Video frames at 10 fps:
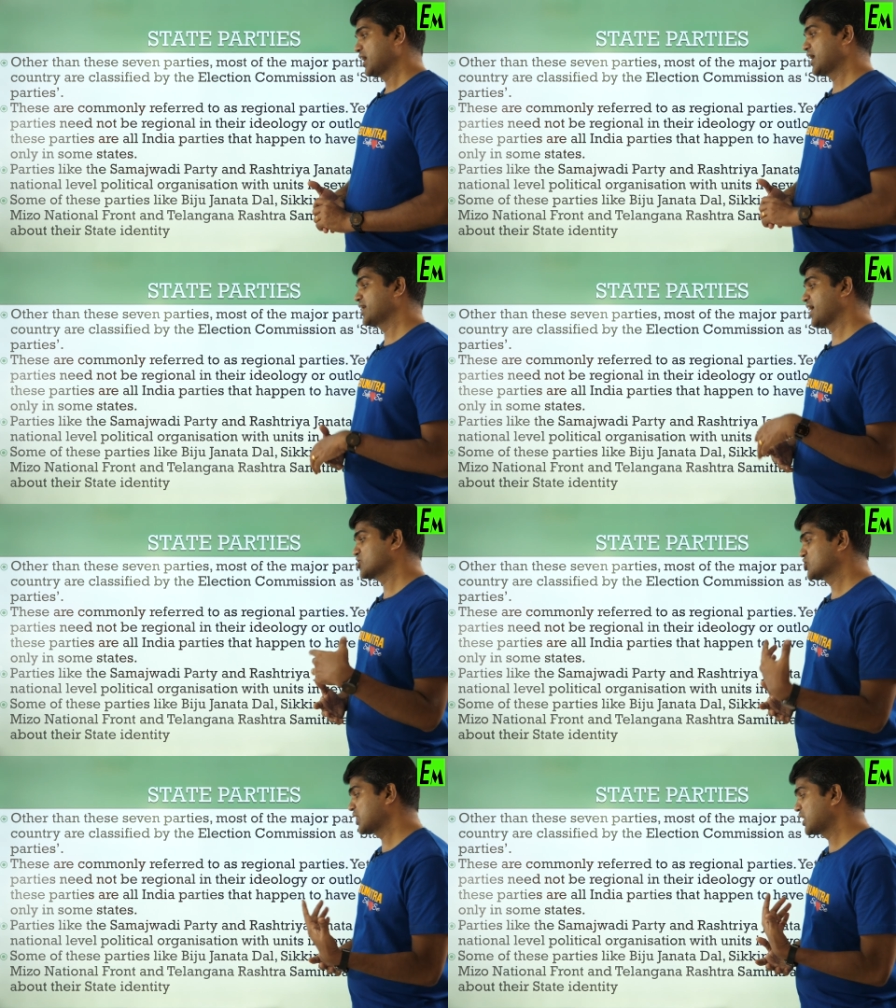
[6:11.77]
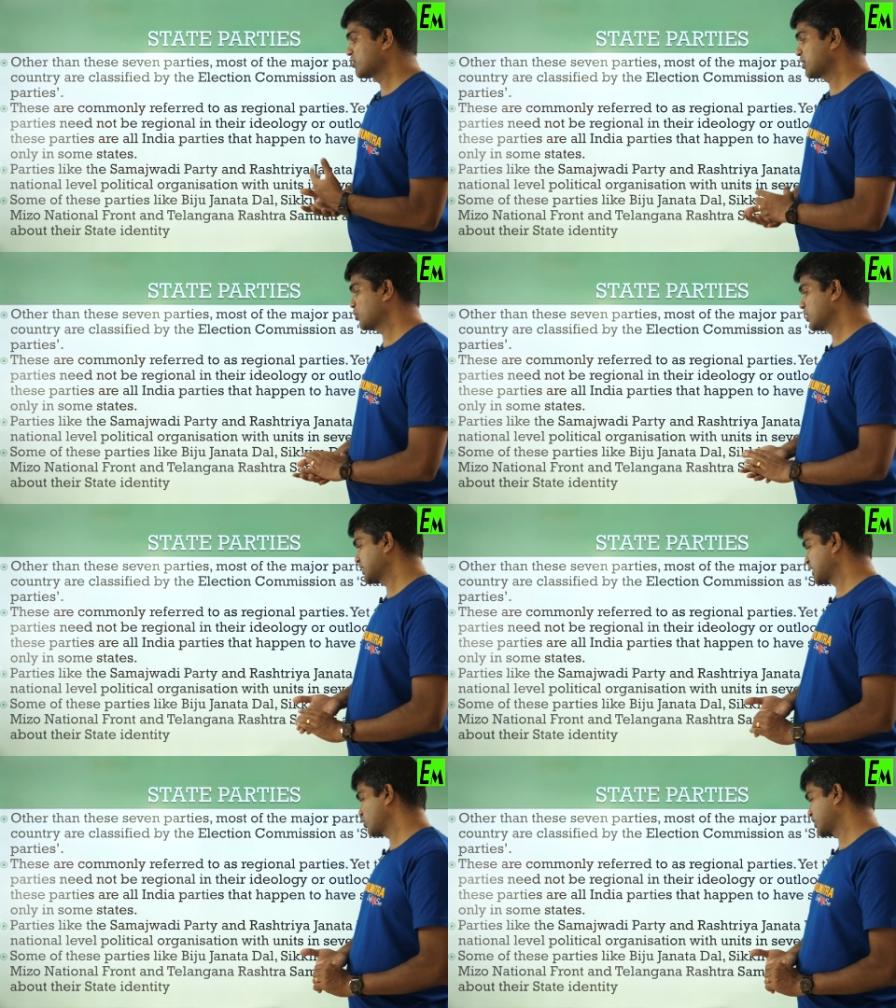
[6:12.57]
A national level
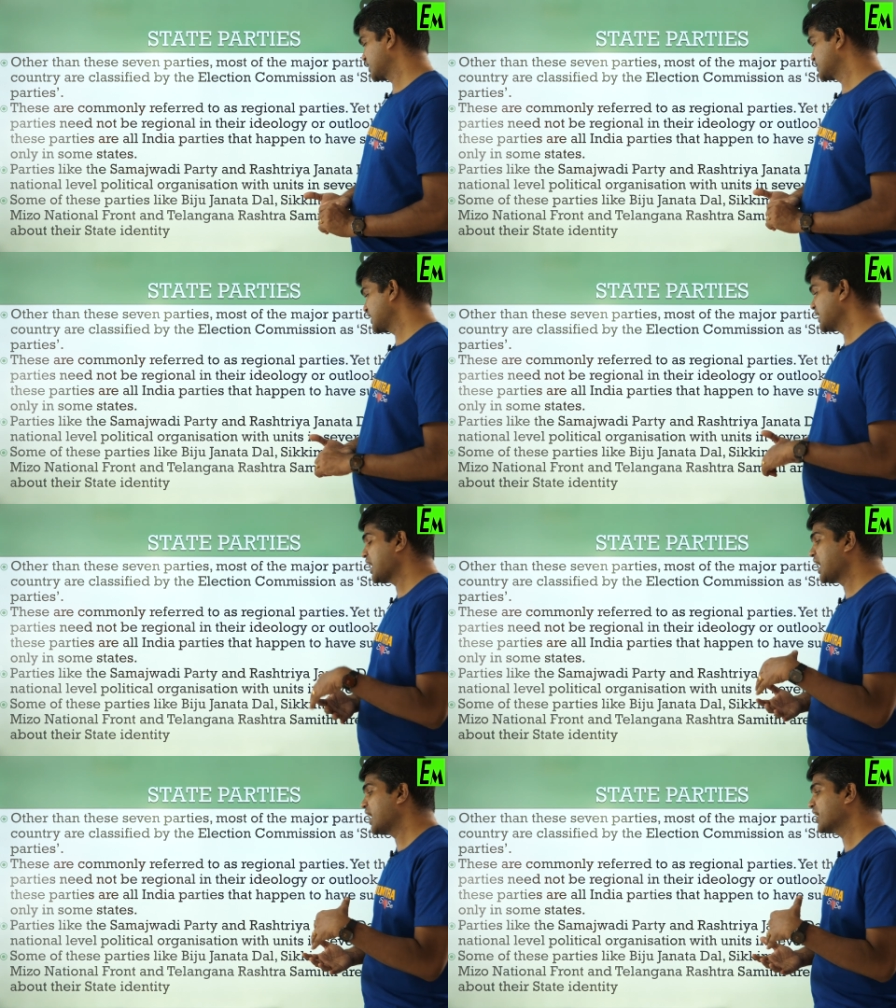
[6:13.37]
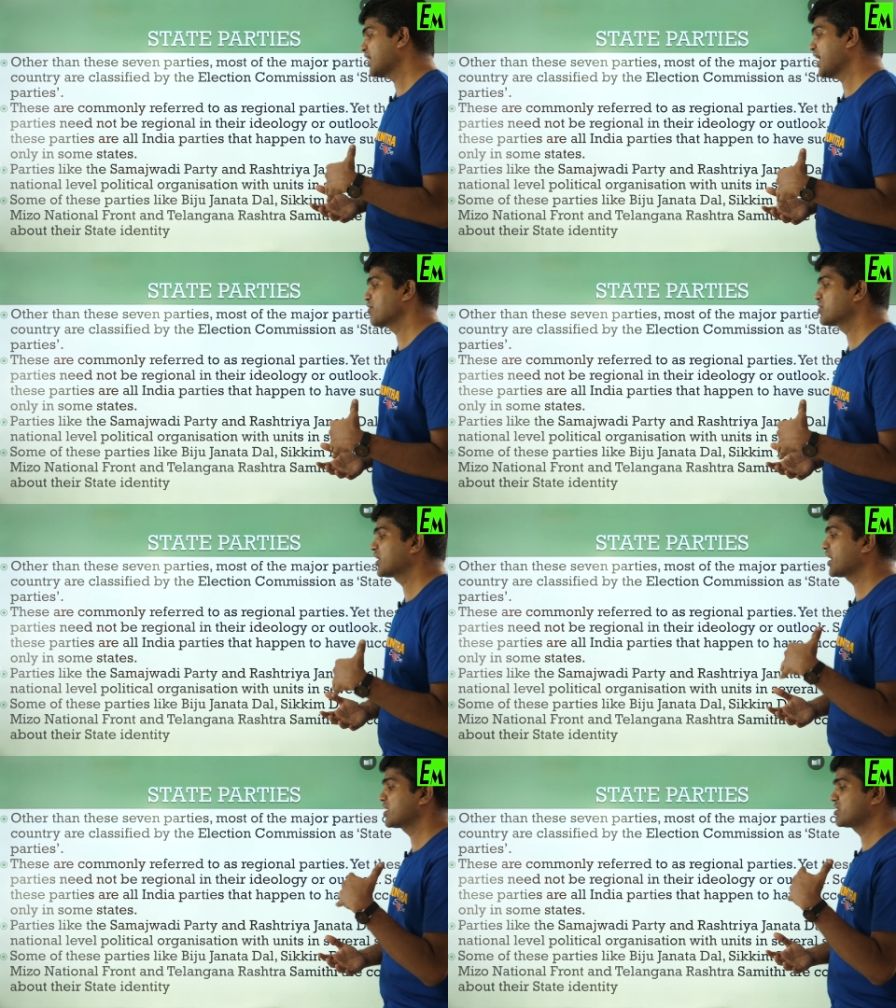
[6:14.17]
political organization. They are
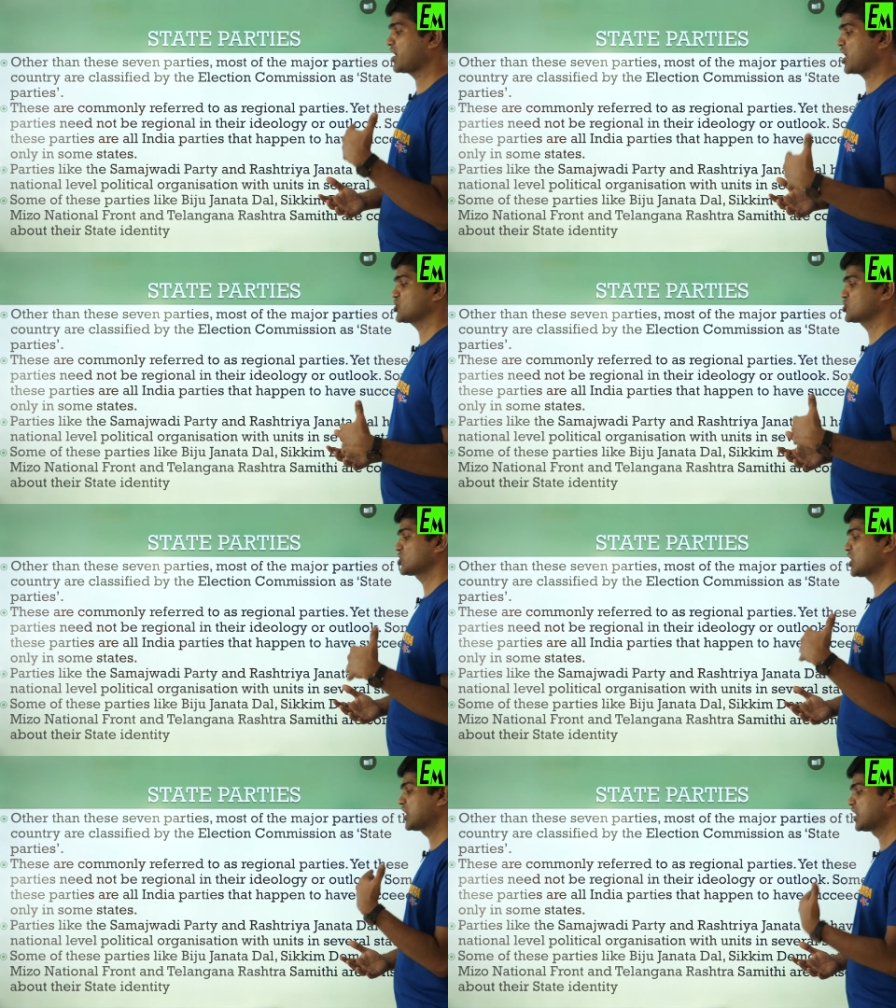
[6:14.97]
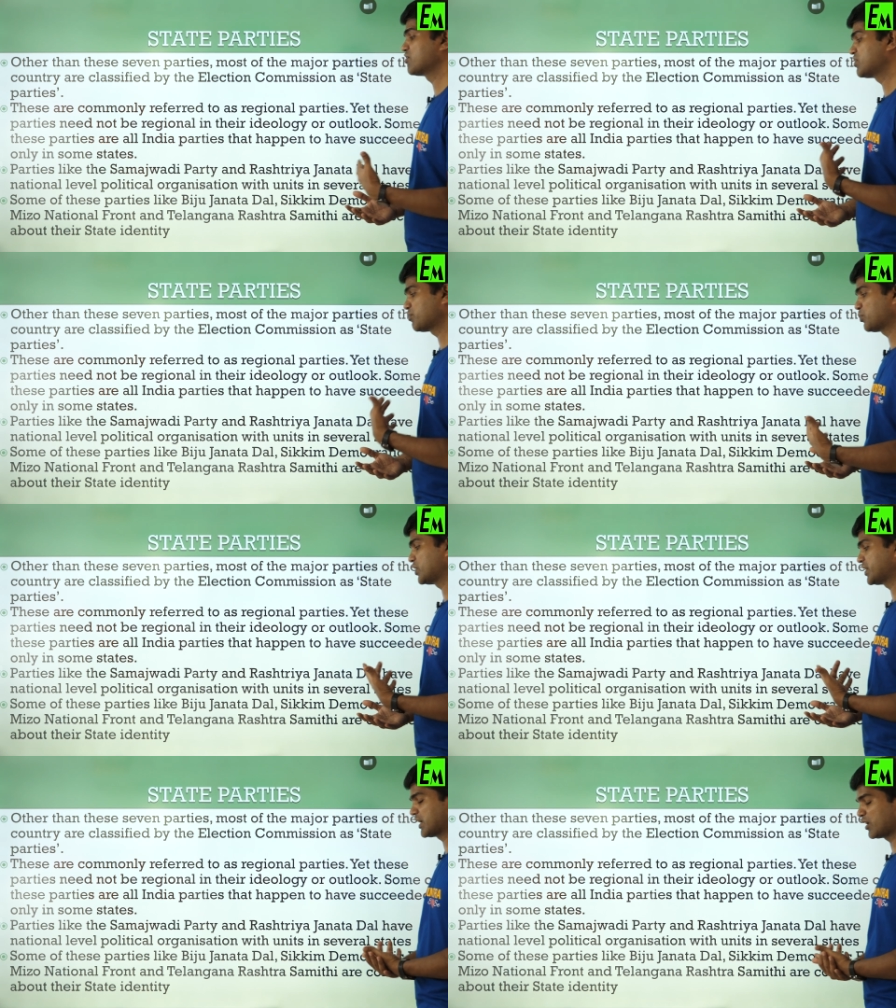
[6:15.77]
having a national level
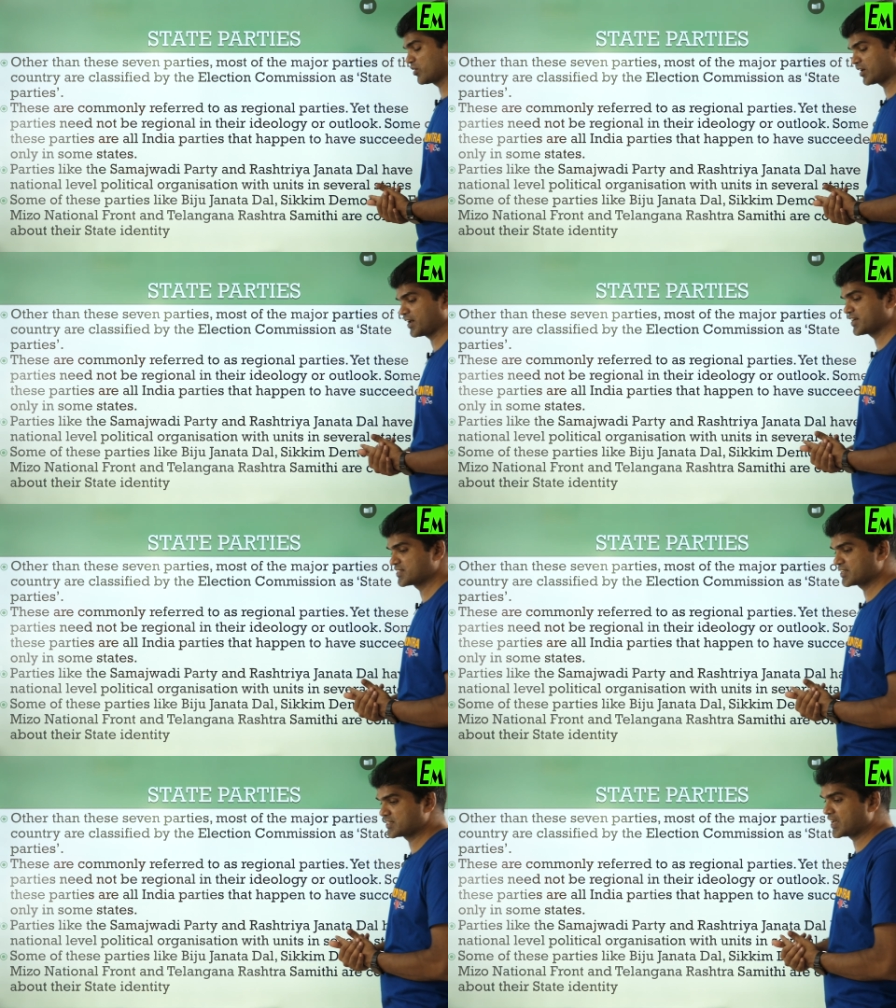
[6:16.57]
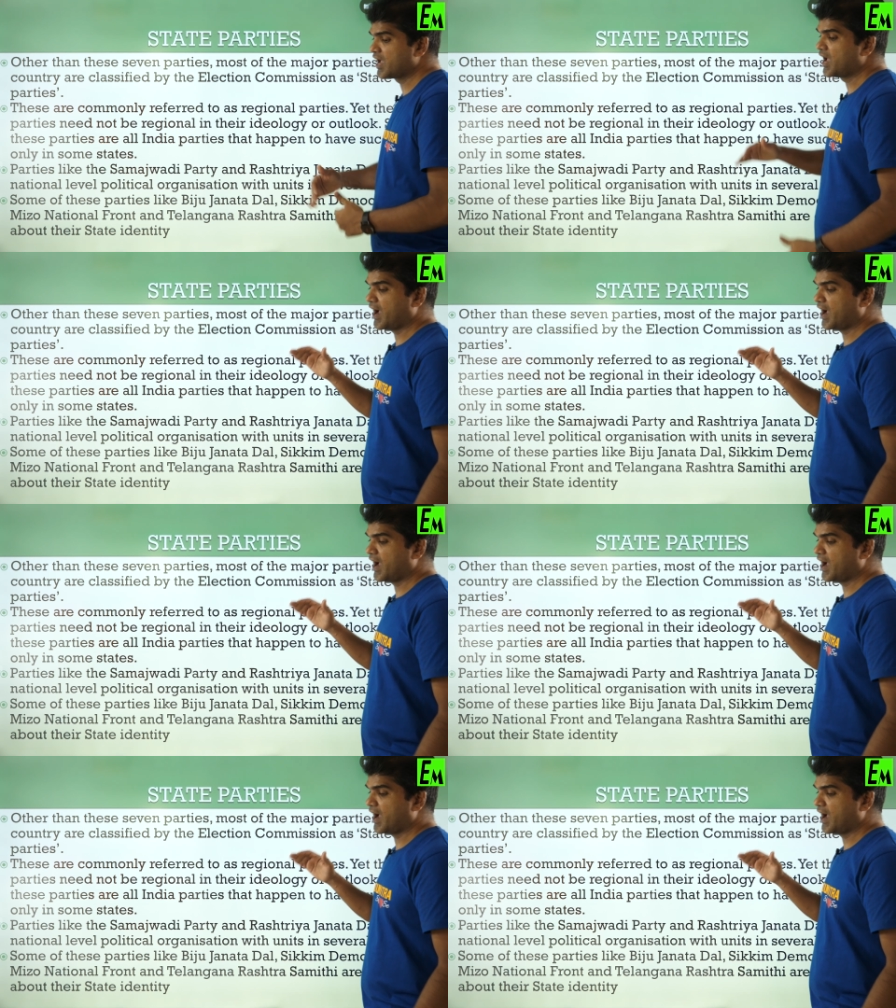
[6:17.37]
political organization.